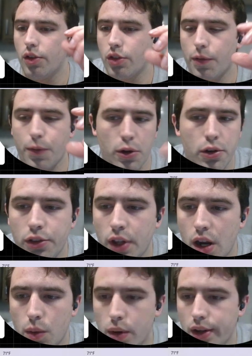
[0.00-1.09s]
The first
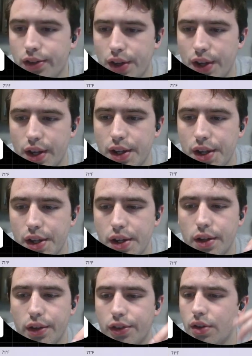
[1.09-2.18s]
thing I want to say
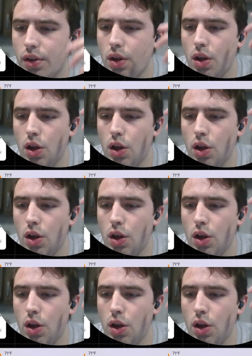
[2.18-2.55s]
is